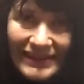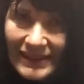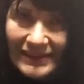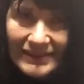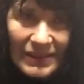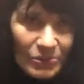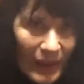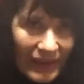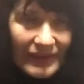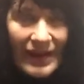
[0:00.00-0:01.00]
deed, the
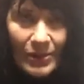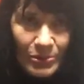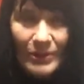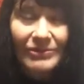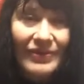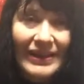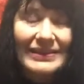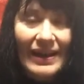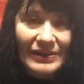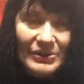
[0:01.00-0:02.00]
way how you
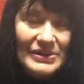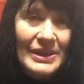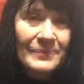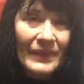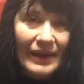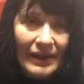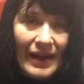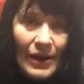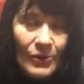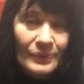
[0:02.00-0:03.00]
affect others and
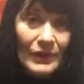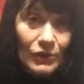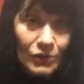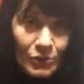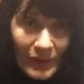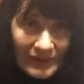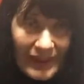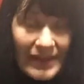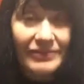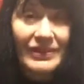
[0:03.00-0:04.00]
how your
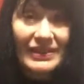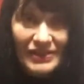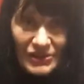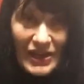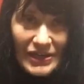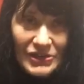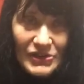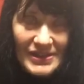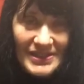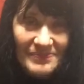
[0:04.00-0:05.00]
life
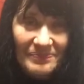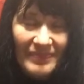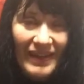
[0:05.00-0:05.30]
changes.